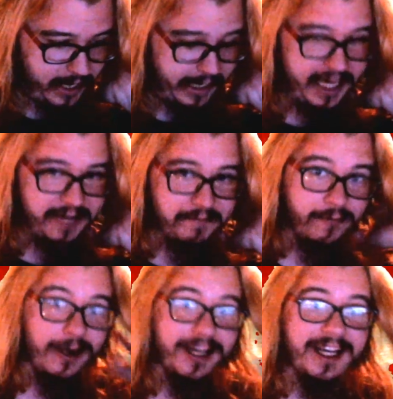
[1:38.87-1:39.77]
keep
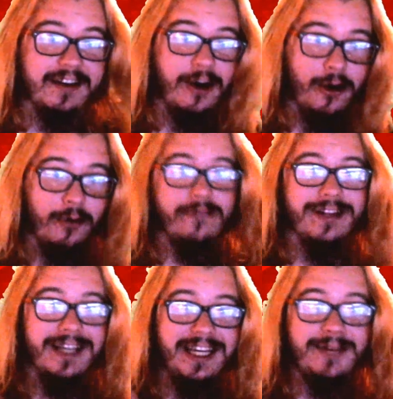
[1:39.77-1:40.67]
wanting to
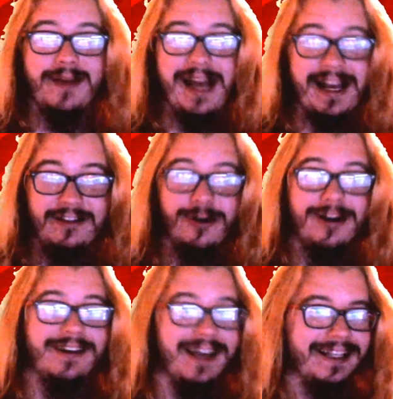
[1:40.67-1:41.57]
hopefully get back to
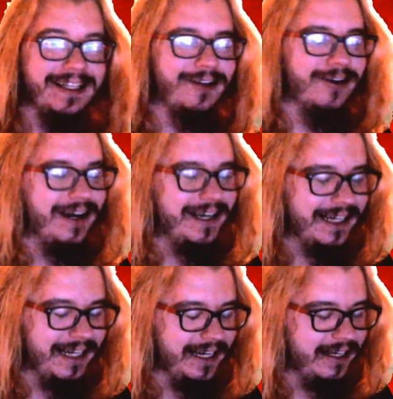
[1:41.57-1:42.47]
our daily
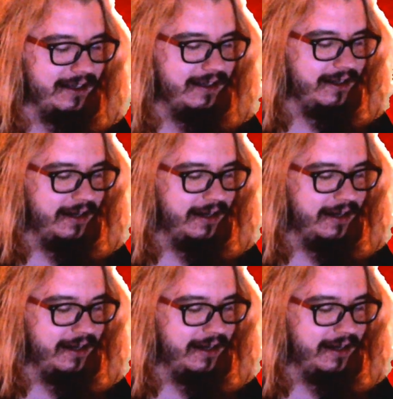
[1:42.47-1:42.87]
grind, and,